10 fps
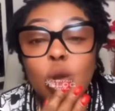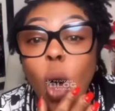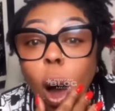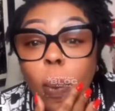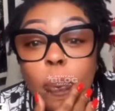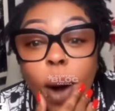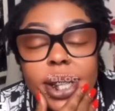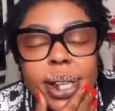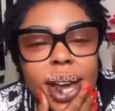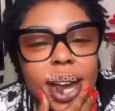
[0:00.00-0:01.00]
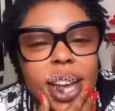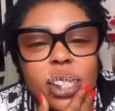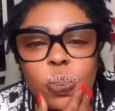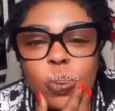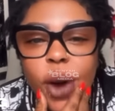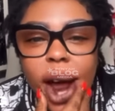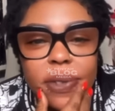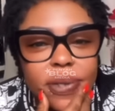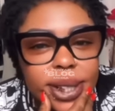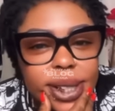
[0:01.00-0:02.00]
Nobody is
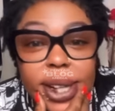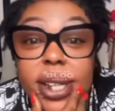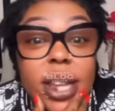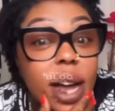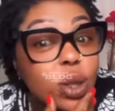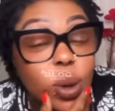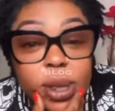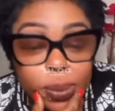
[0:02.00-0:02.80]
private in that